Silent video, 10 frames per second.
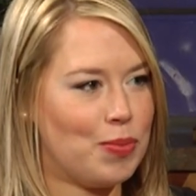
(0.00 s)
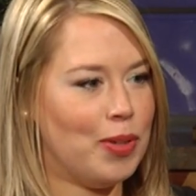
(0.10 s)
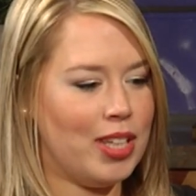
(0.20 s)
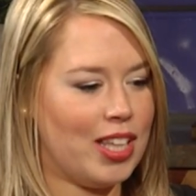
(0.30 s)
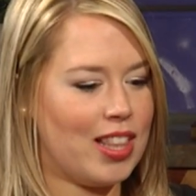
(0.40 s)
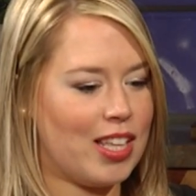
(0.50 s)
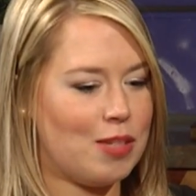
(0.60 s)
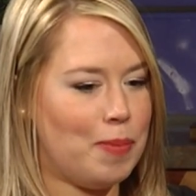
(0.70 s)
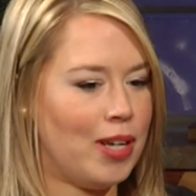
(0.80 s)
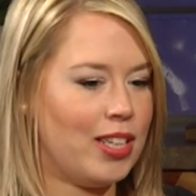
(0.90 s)
That's
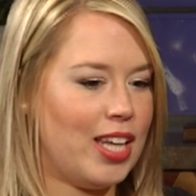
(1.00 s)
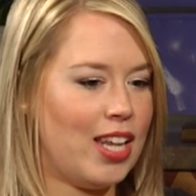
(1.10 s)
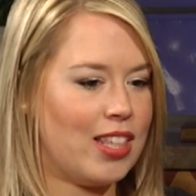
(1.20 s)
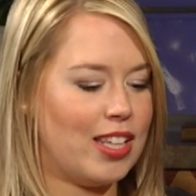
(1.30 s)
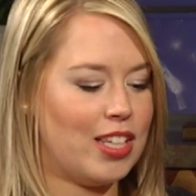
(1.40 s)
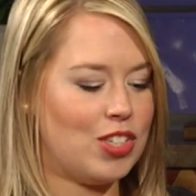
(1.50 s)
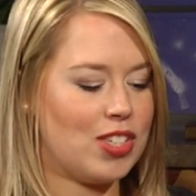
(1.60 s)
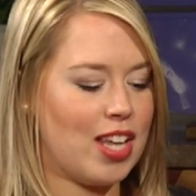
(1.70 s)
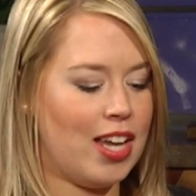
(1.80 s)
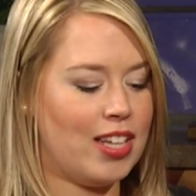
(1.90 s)
barely anything. It
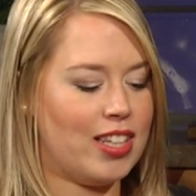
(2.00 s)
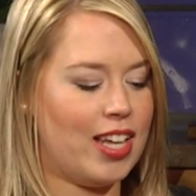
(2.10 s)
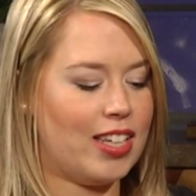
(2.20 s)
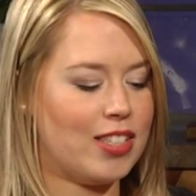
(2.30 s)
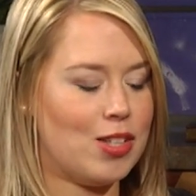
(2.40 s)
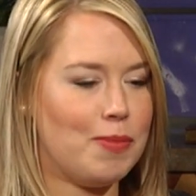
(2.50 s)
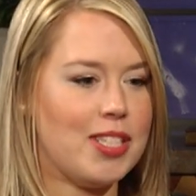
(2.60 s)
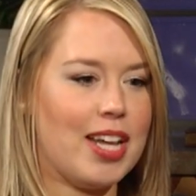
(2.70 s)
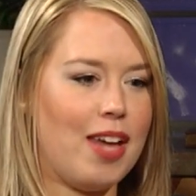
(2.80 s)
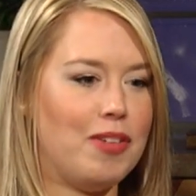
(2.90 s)
just kind of like, it's
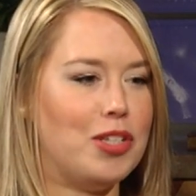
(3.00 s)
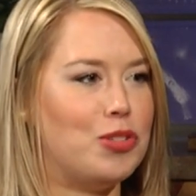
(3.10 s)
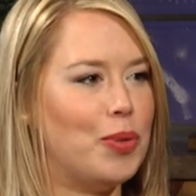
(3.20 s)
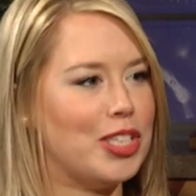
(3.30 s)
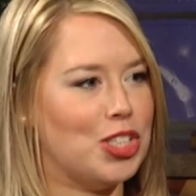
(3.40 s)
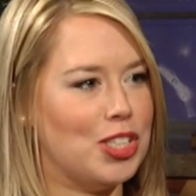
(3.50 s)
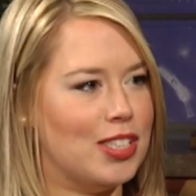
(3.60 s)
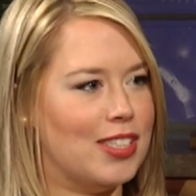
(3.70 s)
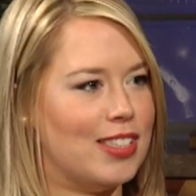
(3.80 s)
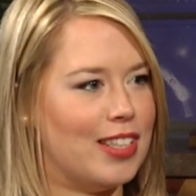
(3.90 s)
almost like having a twitch.